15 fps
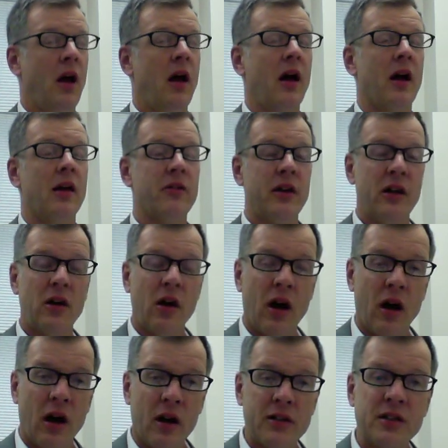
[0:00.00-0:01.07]
and the
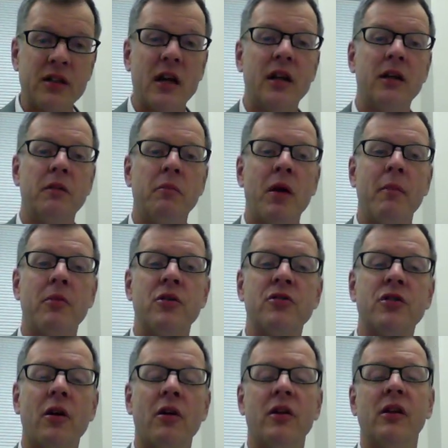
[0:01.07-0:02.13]
Senate
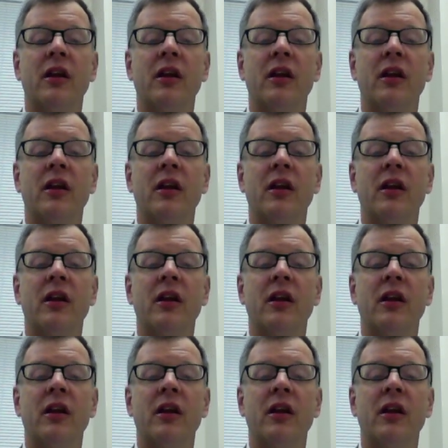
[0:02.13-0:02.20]
members are